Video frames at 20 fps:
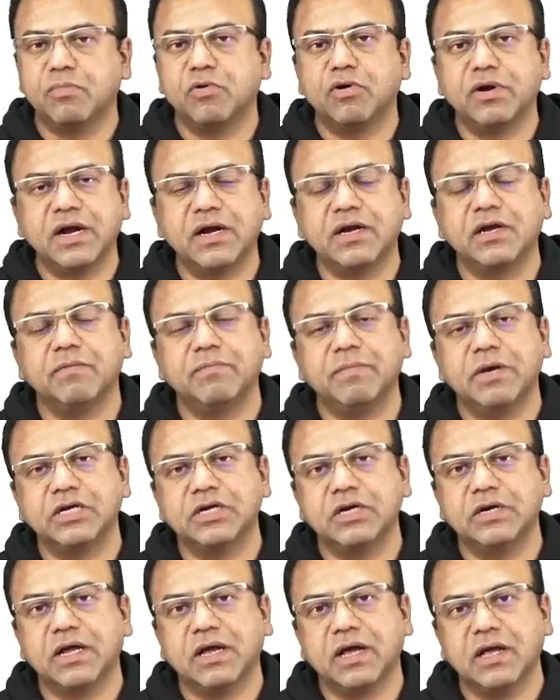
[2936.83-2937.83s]
protect the
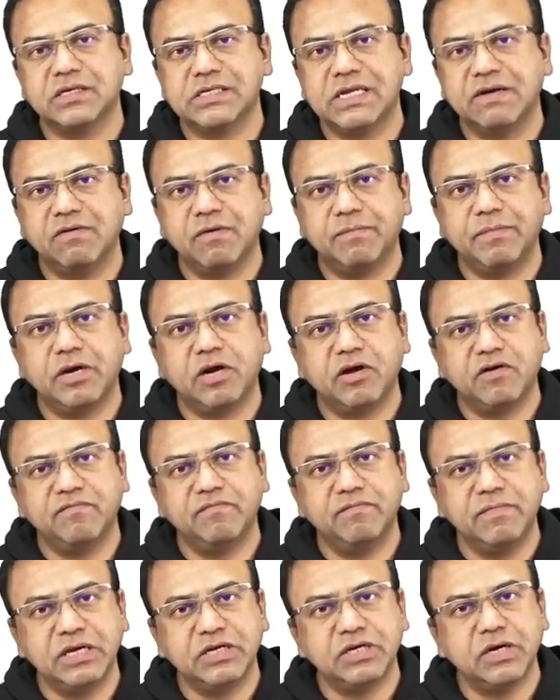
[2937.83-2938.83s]
patient against development of
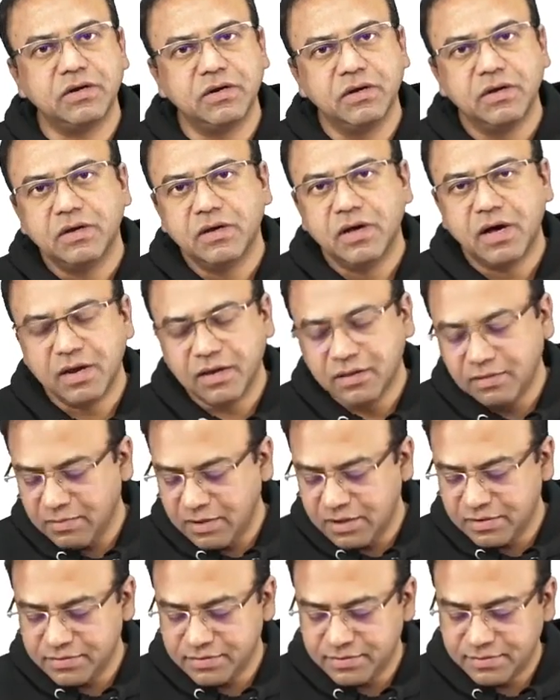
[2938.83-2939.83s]
major
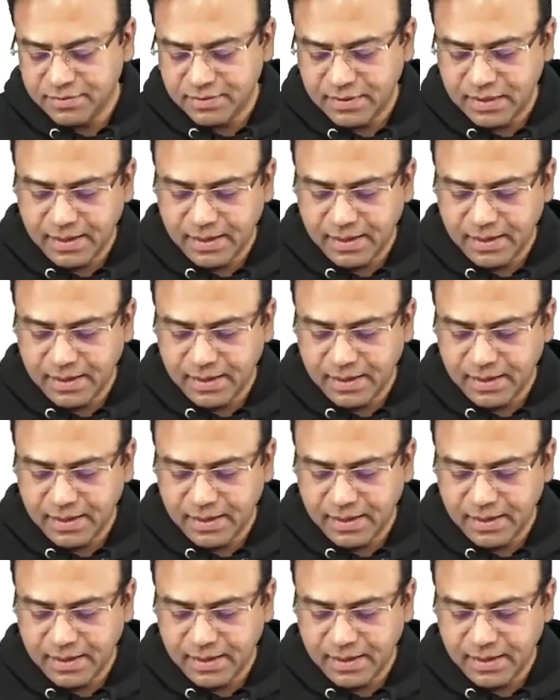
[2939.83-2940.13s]
arrhythmias.